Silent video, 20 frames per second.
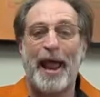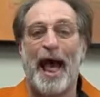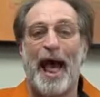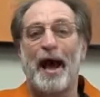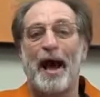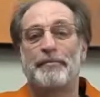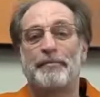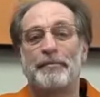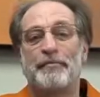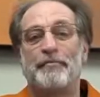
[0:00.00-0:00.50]
and
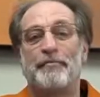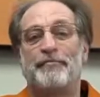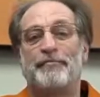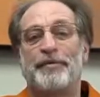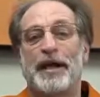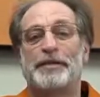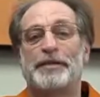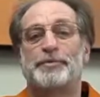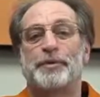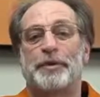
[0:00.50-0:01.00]
how to
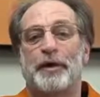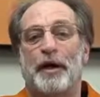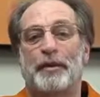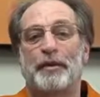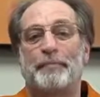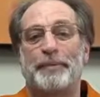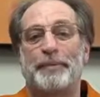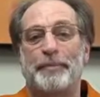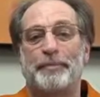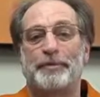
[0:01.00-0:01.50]
invest with
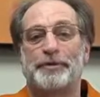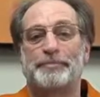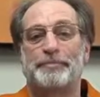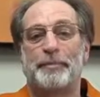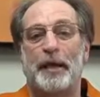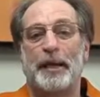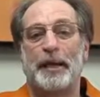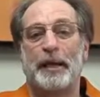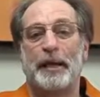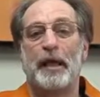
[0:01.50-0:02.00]
other
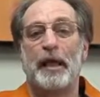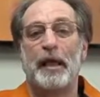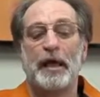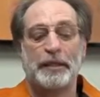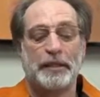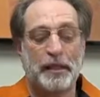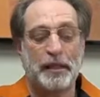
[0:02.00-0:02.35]
people's money.